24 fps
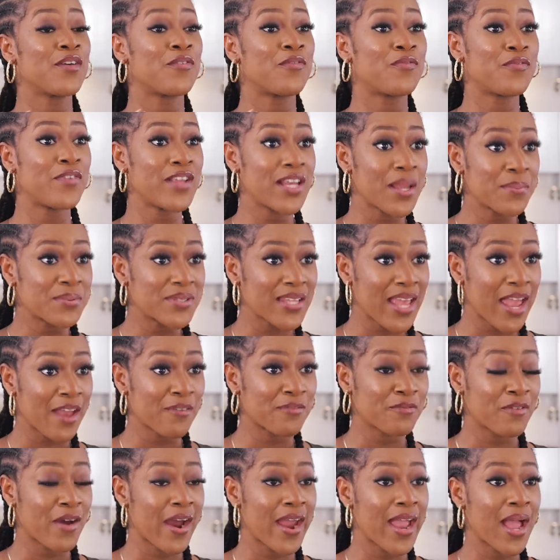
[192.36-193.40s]
The Philips
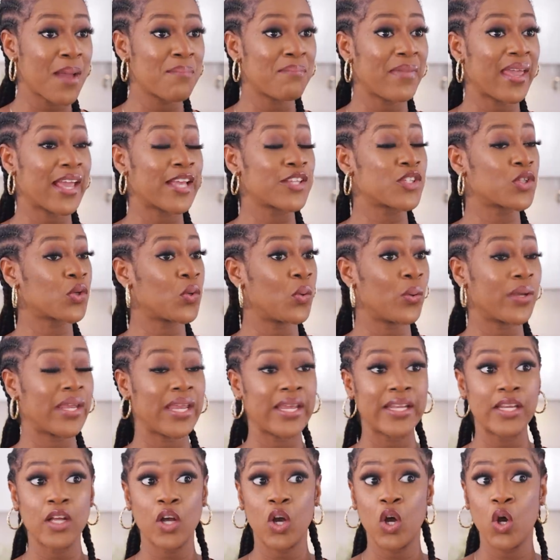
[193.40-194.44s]
Airfryer makes
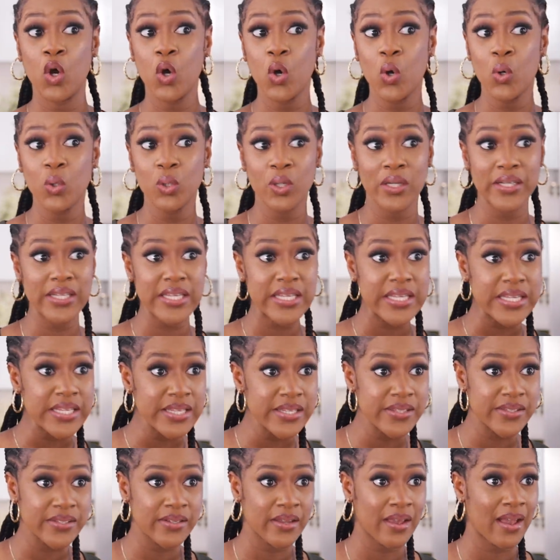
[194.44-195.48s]
cooking a whole lot
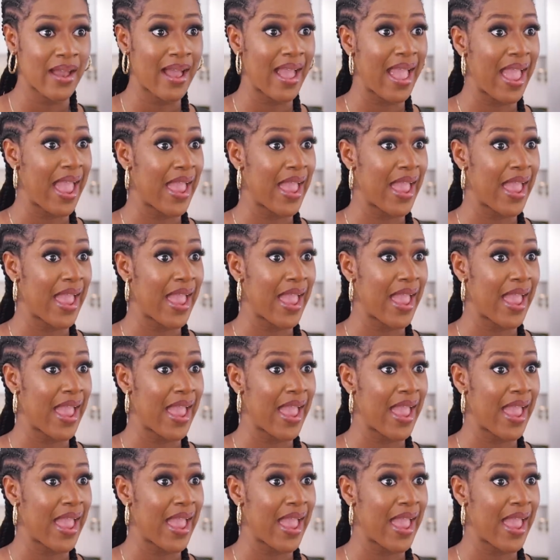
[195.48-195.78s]
easier